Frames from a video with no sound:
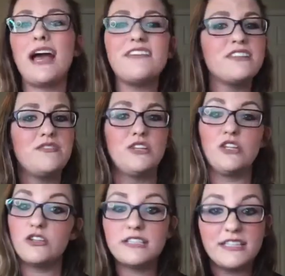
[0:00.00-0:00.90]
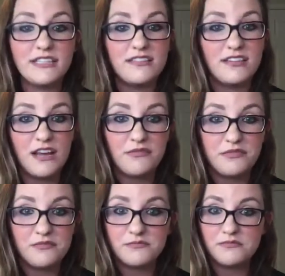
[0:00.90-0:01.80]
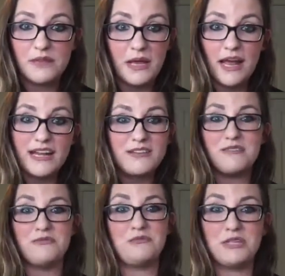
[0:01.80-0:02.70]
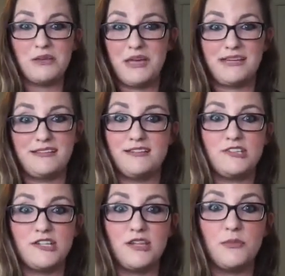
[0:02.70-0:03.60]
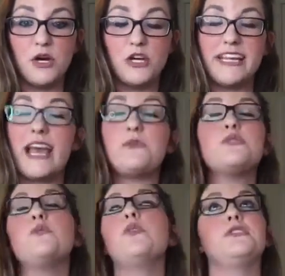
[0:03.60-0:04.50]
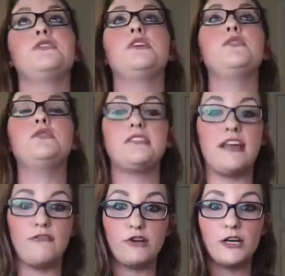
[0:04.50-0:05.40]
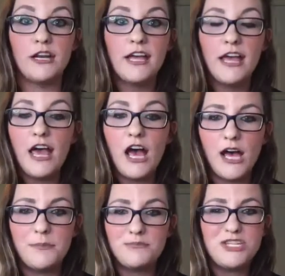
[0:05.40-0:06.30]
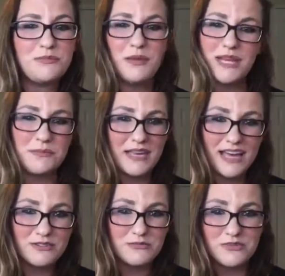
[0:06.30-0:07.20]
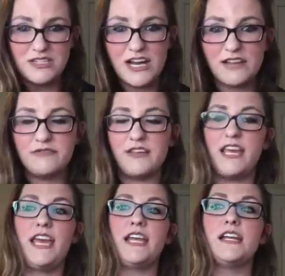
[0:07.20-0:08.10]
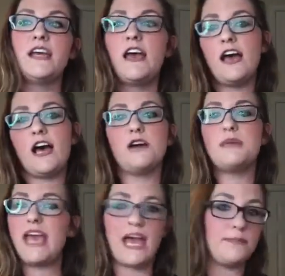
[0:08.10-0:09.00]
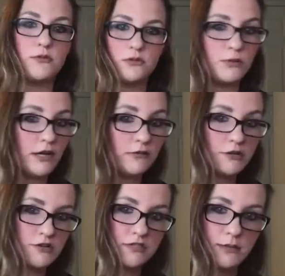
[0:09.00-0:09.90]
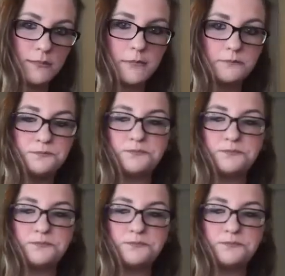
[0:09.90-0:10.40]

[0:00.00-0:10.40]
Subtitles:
I haven't even looked at the stuff. I didn't even really pay attention to the party. I was the worst hostess ever. Just pick me out some stuff and I'll be happy with whatever you send me."